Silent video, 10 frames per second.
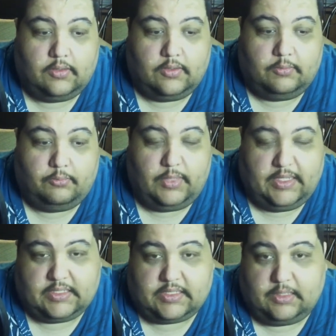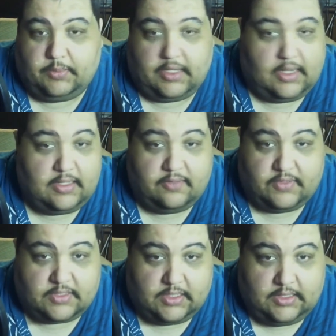The biggest thing about any of
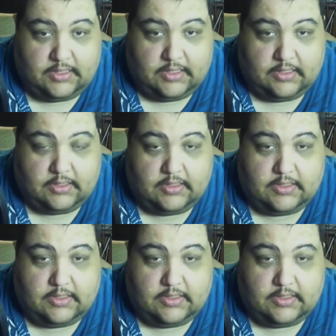this getting done